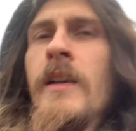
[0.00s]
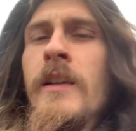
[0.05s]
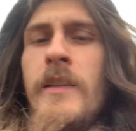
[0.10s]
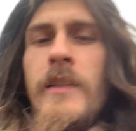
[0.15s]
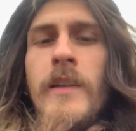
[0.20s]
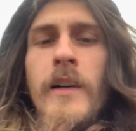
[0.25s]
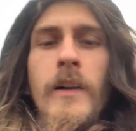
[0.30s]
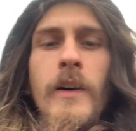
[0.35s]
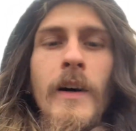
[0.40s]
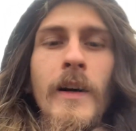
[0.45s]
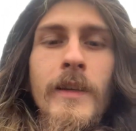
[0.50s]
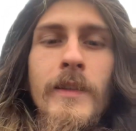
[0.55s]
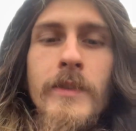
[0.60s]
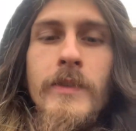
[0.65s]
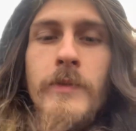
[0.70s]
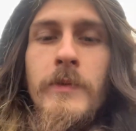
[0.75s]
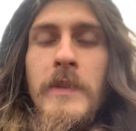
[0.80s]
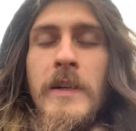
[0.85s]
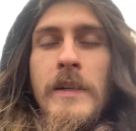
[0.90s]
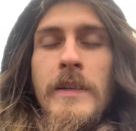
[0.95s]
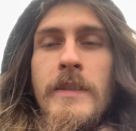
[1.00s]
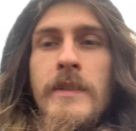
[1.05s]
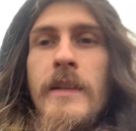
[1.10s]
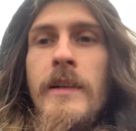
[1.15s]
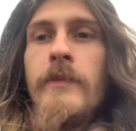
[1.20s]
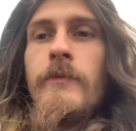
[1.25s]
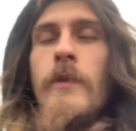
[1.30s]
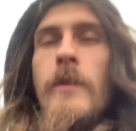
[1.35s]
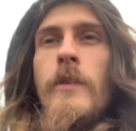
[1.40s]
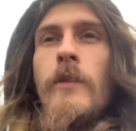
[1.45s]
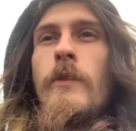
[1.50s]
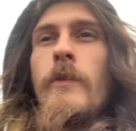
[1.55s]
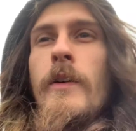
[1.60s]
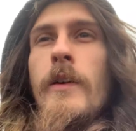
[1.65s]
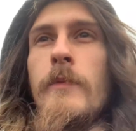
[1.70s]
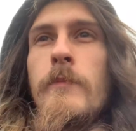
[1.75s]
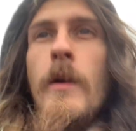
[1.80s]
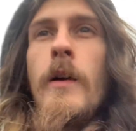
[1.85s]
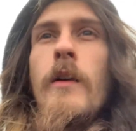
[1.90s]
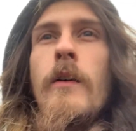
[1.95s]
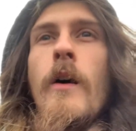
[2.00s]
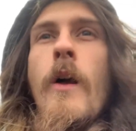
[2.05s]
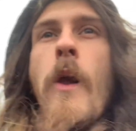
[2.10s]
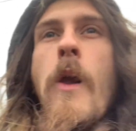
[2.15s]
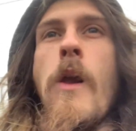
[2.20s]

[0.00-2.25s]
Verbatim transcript: Yo, I just want to say real quick, bro.